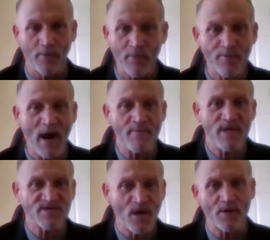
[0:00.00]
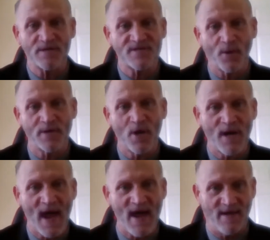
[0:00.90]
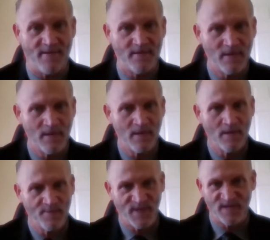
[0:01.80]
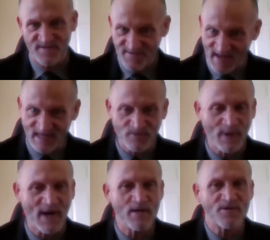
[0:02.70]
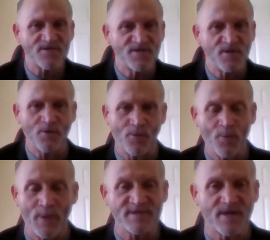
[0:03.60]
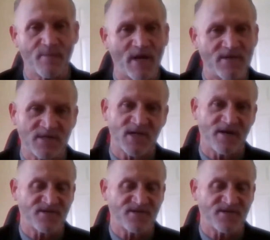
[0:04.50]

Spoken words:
it would remind me of snorting cocaine, because that's what I used to do when I was in my addiction.